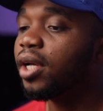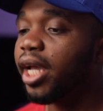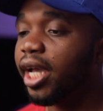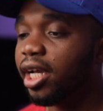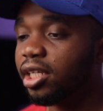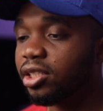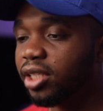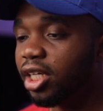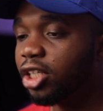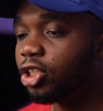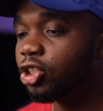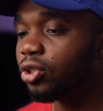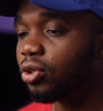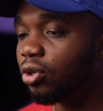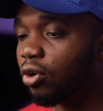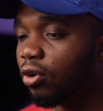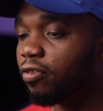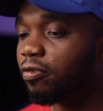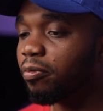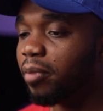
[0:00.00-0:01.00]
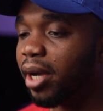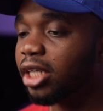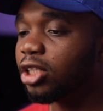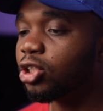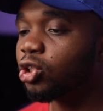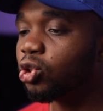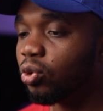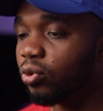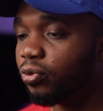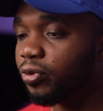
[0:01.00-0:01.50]
extension of my
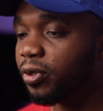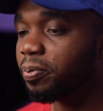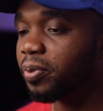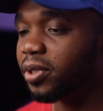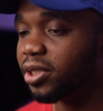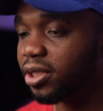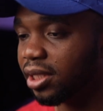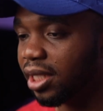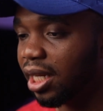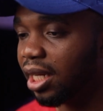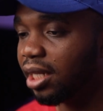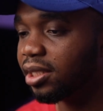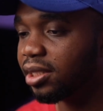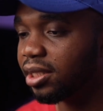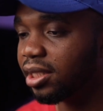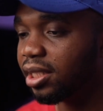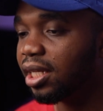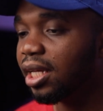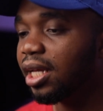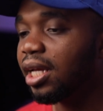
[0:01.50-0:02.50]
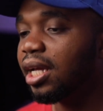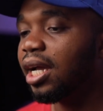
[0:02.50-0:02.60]
jovial personality.